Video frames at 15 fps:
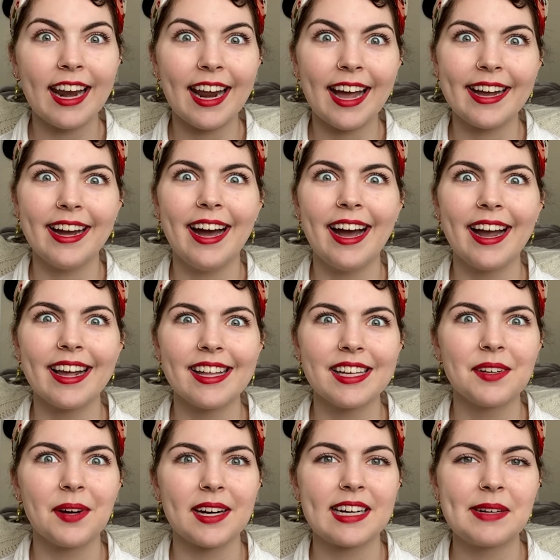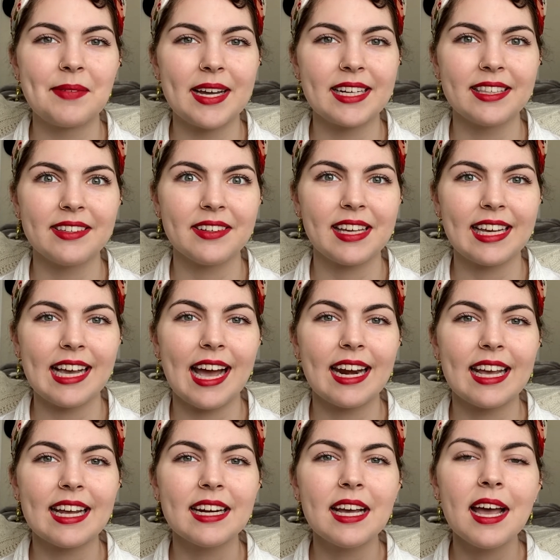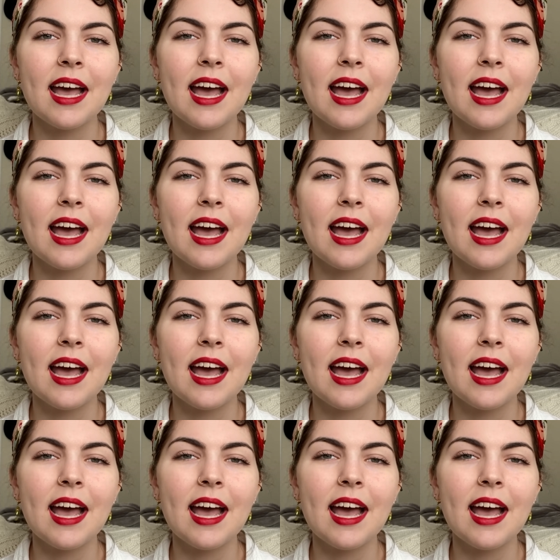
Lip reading: and I highly recommend looking at it.